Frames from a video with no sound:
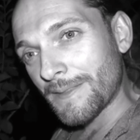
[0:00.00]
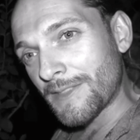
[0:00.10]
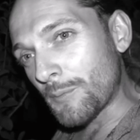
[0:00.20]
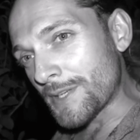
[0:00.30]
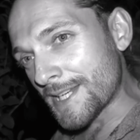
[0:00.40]

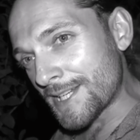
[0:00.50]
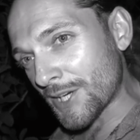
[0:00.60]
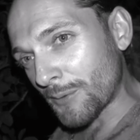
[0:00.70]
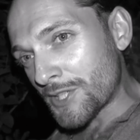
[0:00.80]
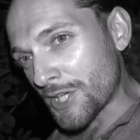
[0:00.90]
that we teach
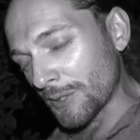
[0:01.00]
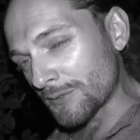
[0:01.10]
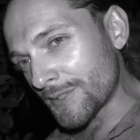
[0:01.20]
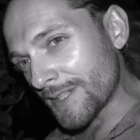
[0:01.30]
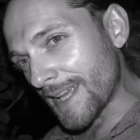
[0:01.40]
our
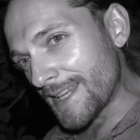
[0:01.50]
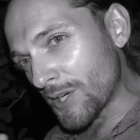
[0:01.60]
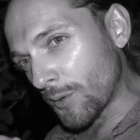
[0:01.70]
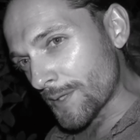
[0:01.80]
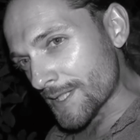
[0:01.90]
children that they can
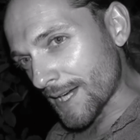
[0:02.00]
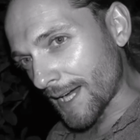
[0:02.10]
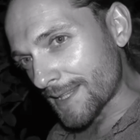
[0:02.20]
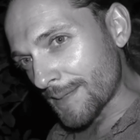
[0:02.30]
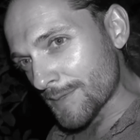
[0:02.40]
go
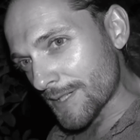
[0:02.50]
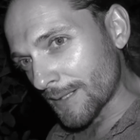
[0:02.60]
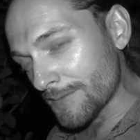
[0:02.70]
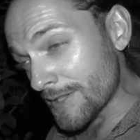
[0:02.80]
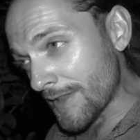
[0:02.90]
inside
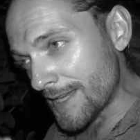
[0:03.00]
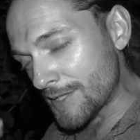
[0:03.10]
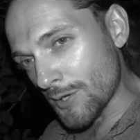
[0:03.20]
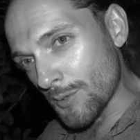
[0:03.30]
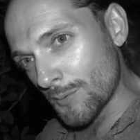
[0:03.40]
themselves and they
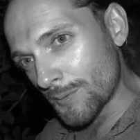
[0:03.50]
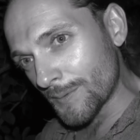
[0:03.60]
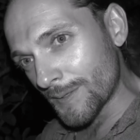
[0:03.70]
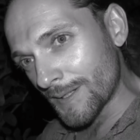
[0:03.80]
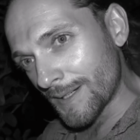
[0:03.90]
too
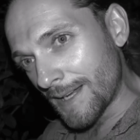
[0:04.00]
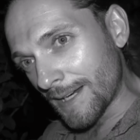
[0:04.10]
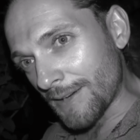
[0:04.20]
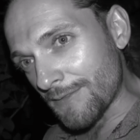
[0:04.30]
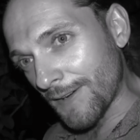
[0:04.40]

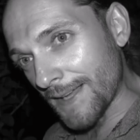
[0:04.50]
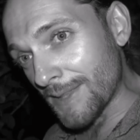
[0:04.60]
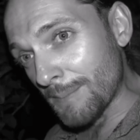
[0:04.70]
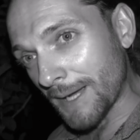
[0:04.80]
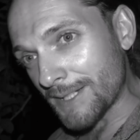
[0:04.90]
can
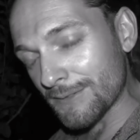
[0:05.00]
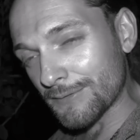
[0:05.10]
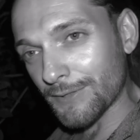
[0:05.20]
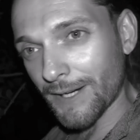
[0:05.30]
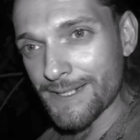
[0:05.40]
find the mind of
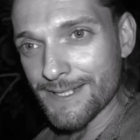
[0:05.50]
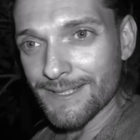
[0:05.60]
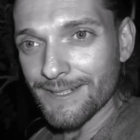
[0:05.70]
Christ?